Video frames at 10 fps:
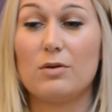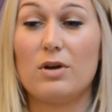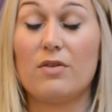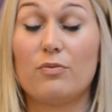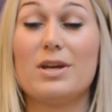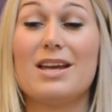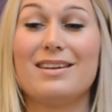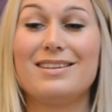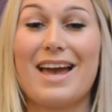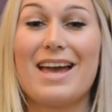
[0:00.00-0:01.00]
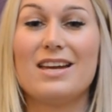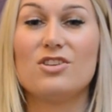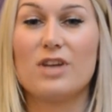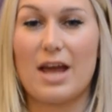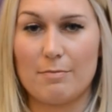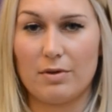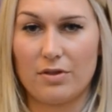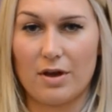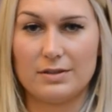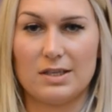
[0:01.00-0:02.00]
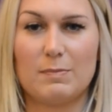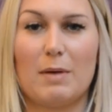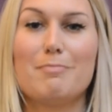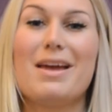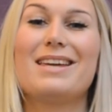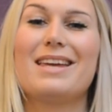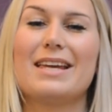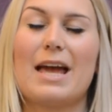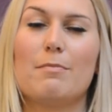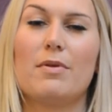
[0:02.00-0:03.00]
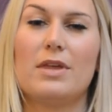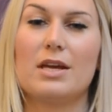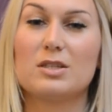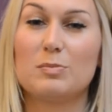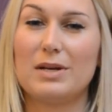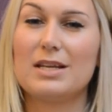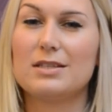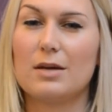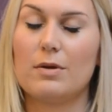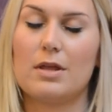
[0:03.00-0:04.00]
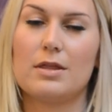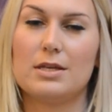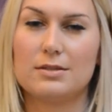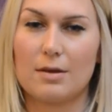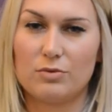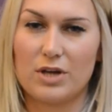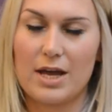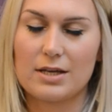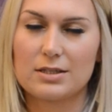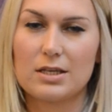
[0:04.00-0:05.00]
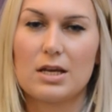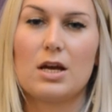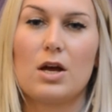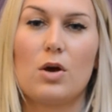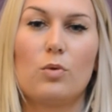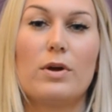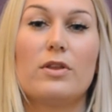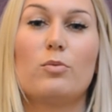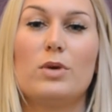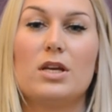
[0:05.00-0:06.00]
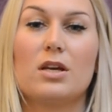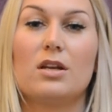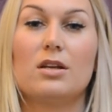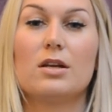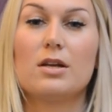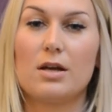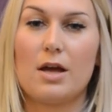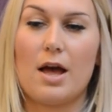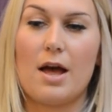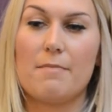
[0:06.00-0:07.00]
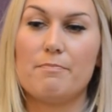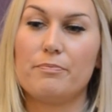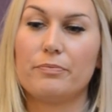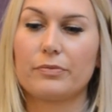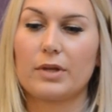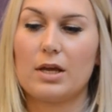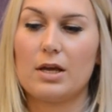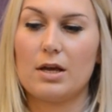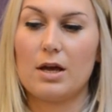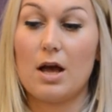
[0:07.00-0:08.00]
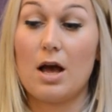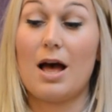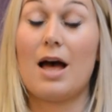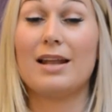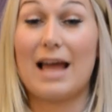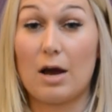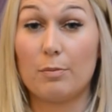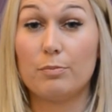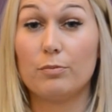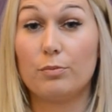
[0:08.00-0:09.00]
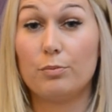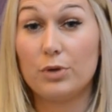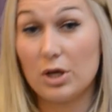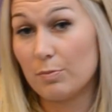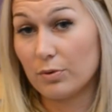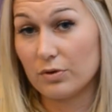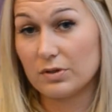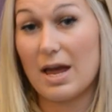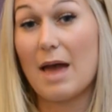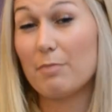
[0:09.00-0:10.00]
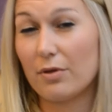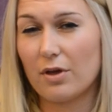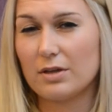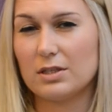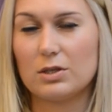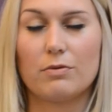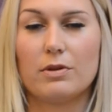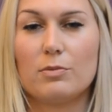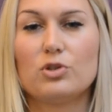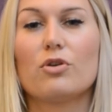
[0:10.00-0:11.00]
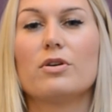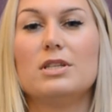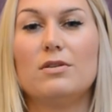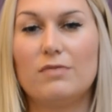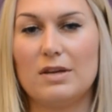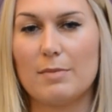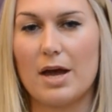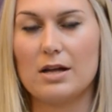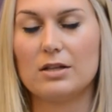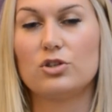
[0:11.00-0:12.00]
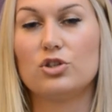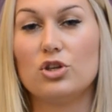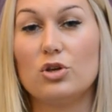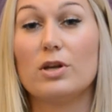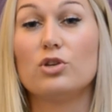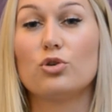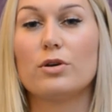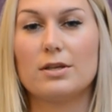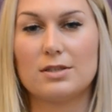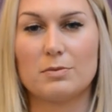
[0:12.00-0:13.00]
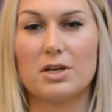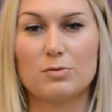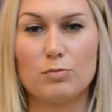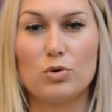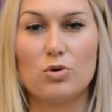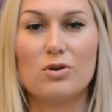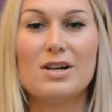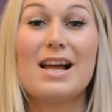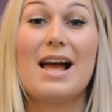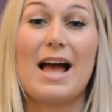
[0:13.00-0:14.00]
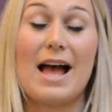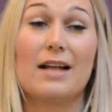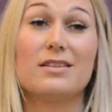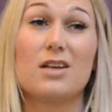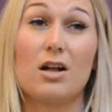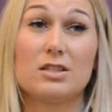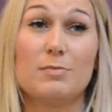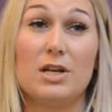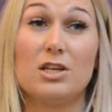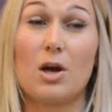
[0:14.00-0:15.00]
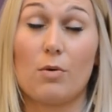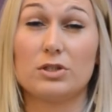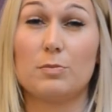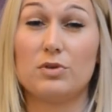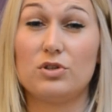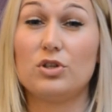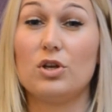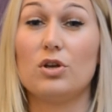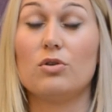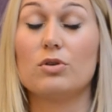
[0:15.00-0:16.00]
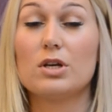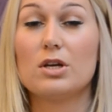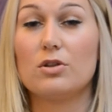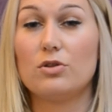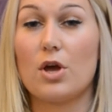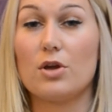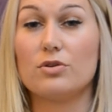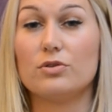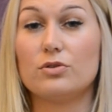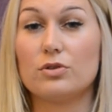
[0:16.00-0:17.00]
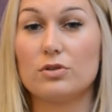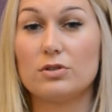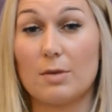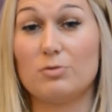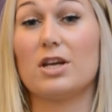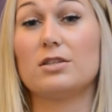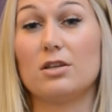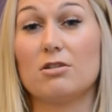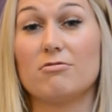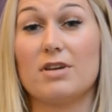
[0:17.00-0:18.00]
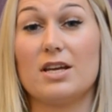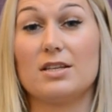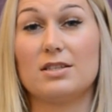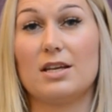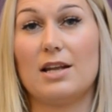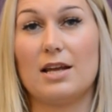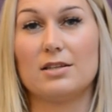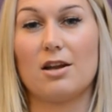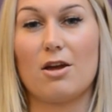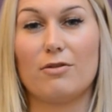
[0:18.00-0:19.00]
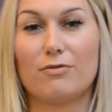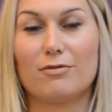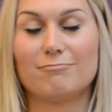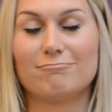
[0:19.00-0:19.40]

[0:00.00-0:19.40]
if we engage empathizers by making empathy explicit within these subjects, whether we can allow pupils, empathizers who are in the majority female, to enjoy those subjects more and ultimately go on to pursue those subjects and careers in later life.